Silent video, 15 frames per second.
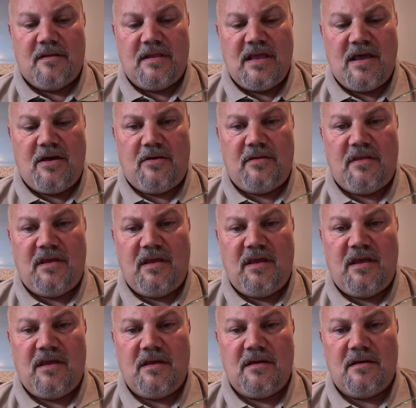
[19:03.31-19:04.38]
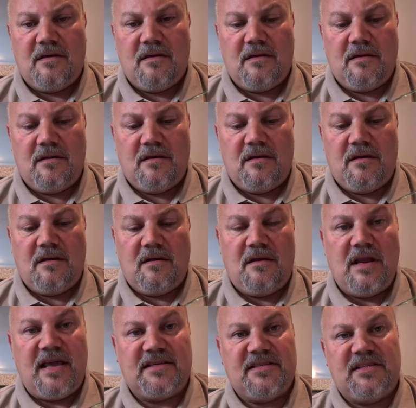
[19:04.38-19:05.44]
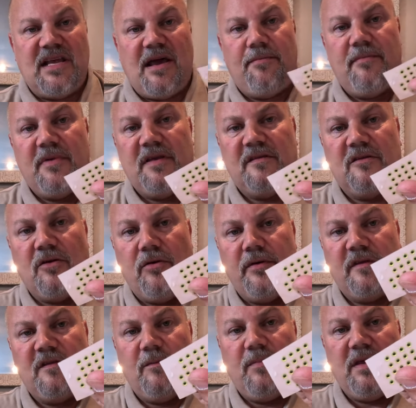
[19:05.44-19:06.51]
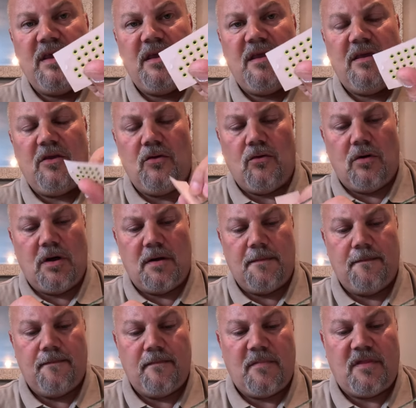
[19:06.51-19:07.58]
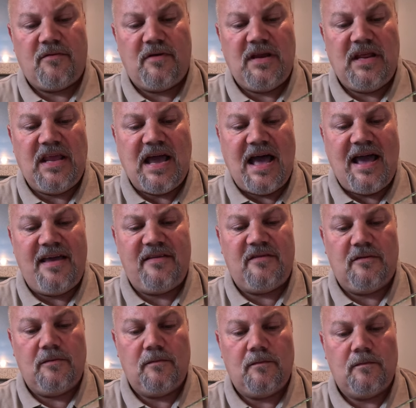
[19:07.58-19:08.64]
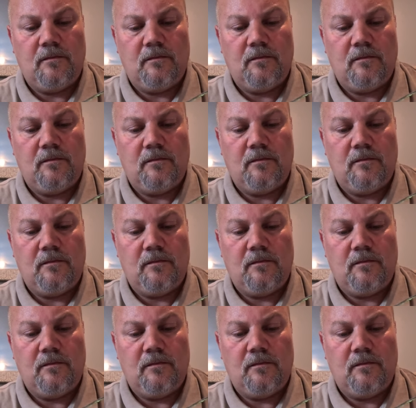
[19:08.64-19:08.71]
Now the next step is going to be your 3D eyes.